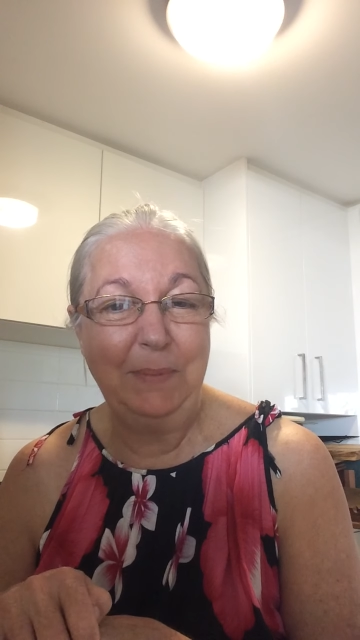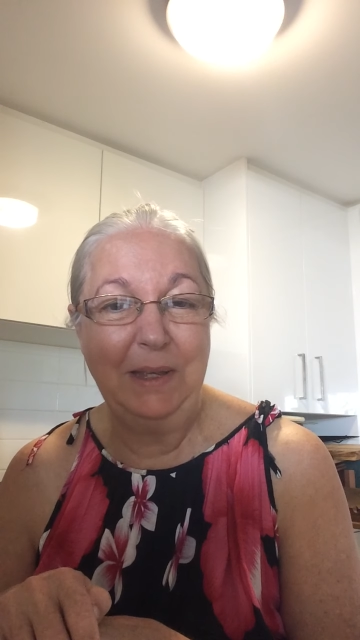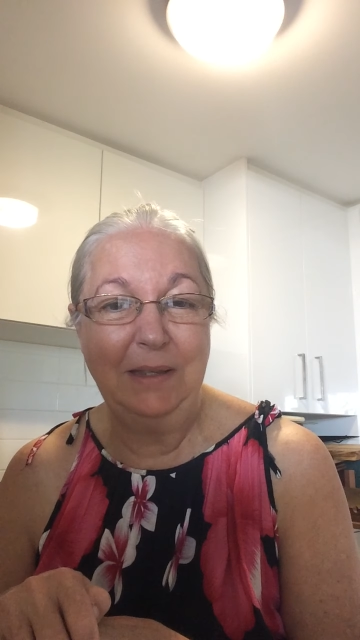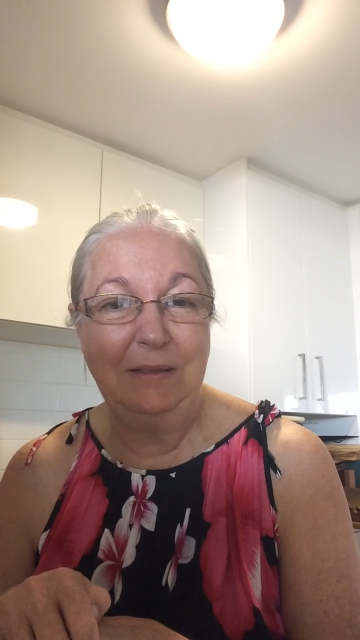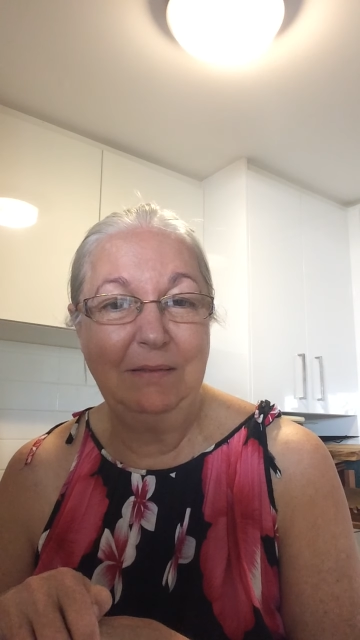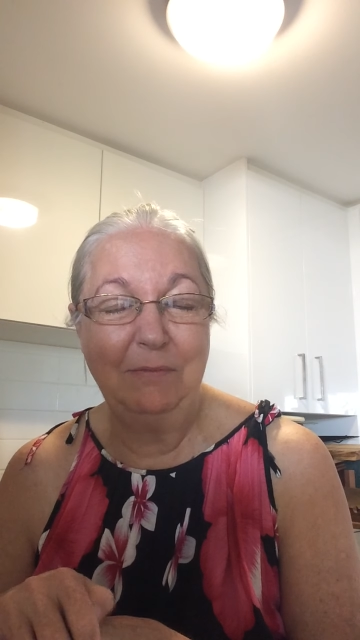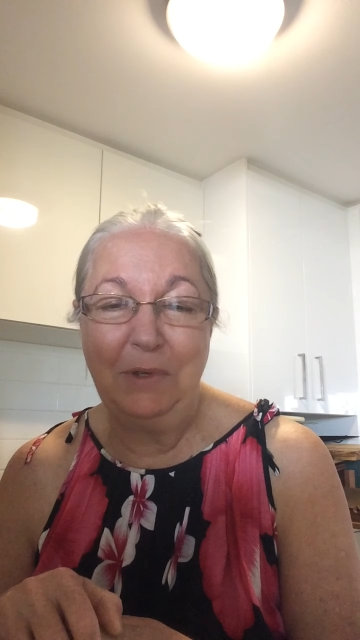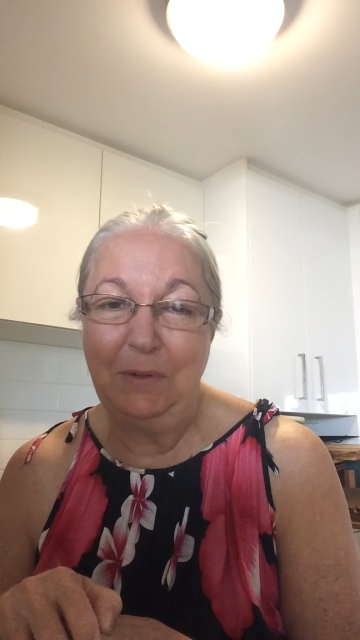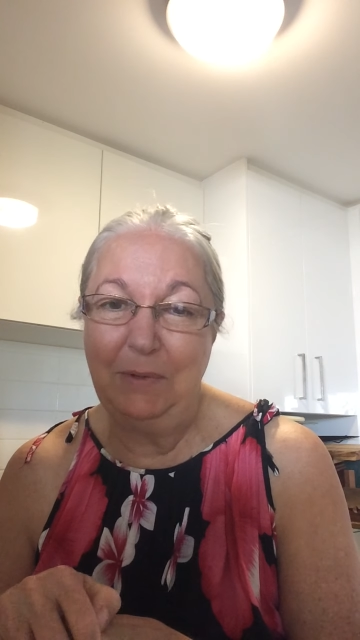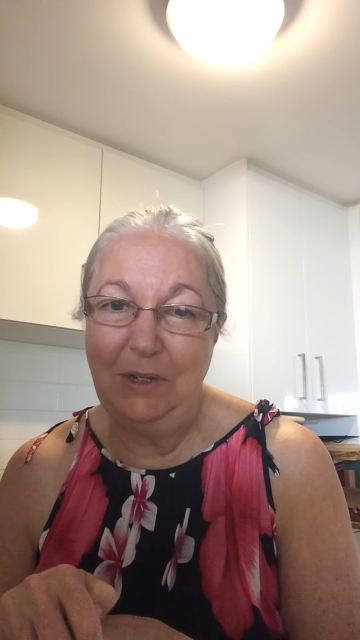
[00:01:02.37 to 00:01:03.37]
but
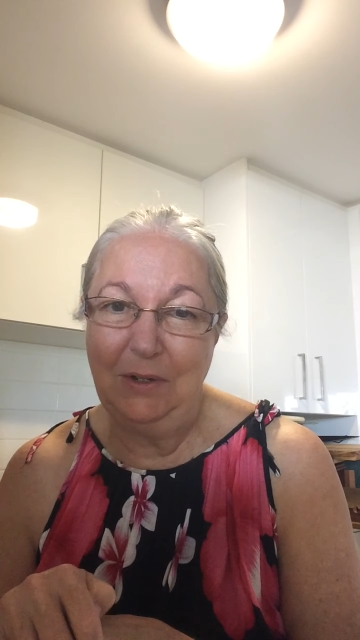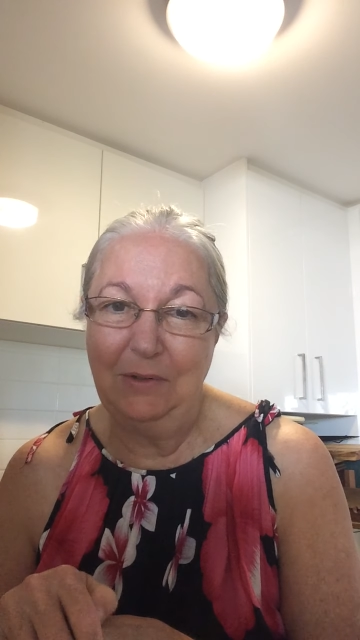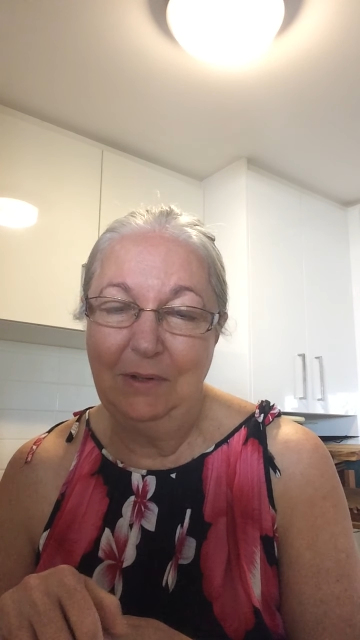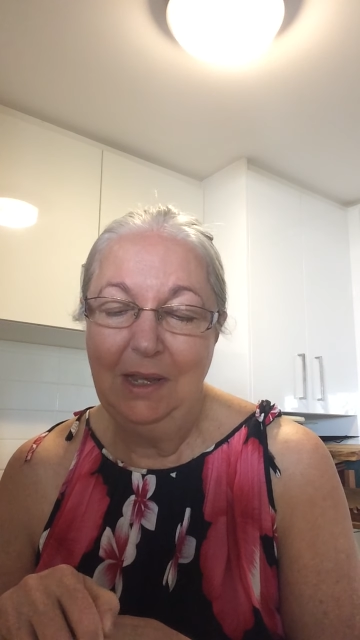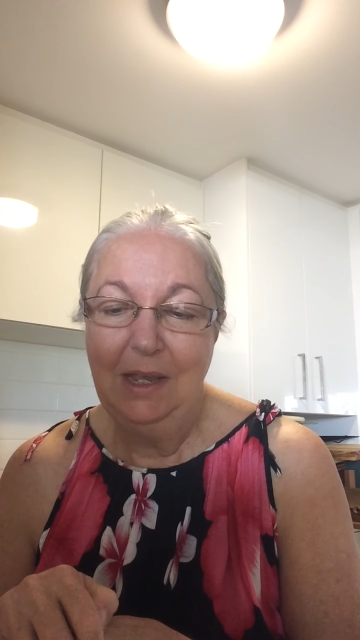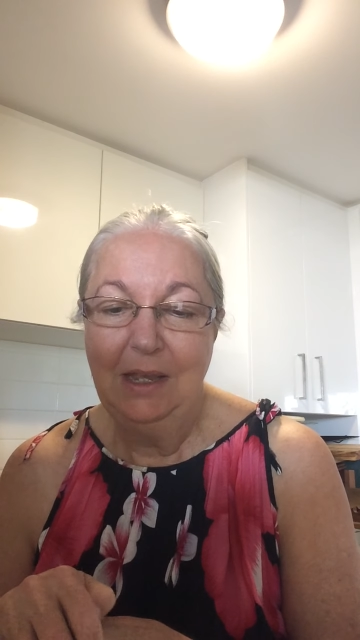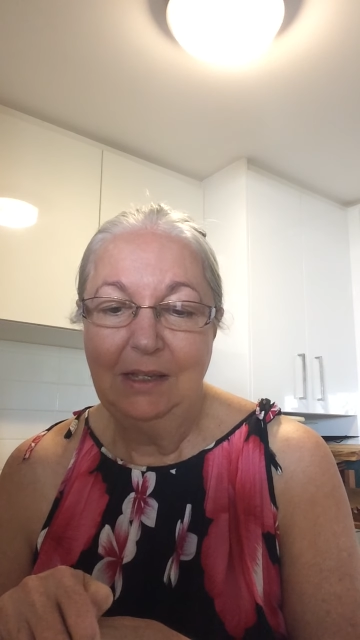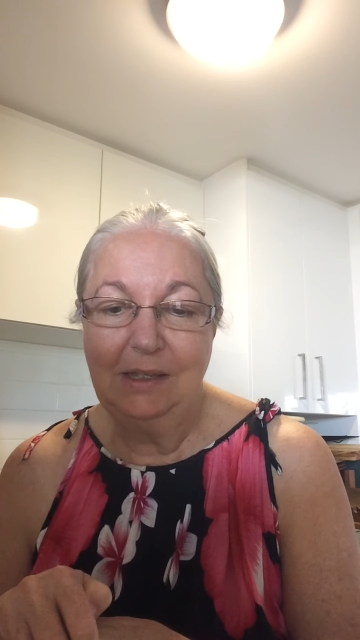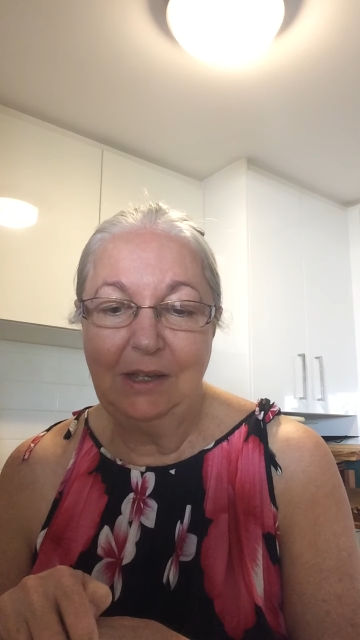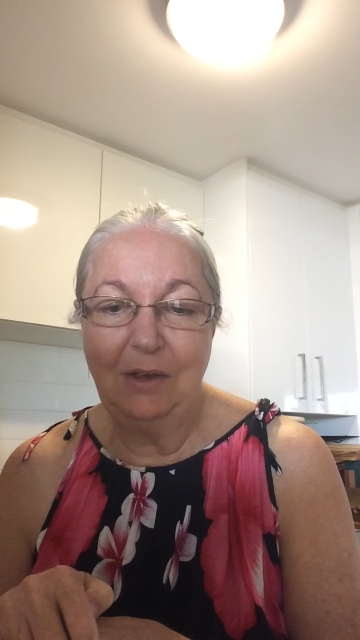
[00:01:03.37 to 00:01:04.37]
what do?
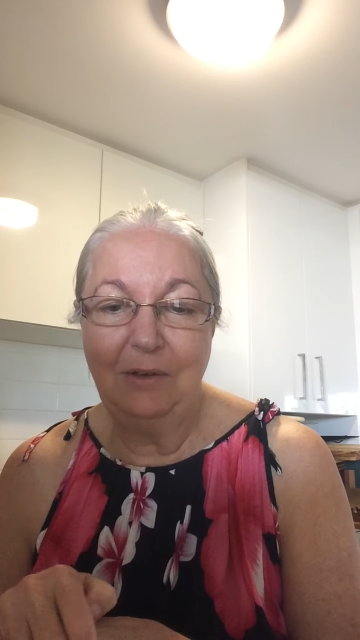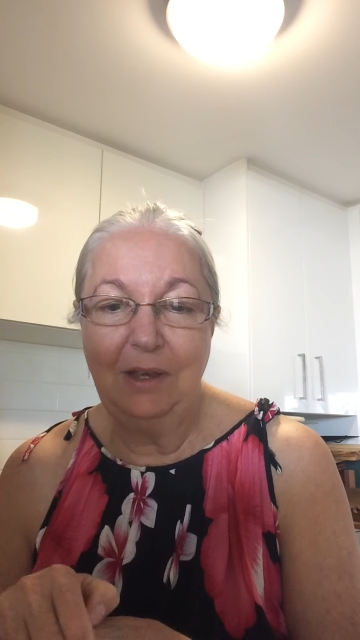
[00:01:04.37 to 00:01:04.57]
So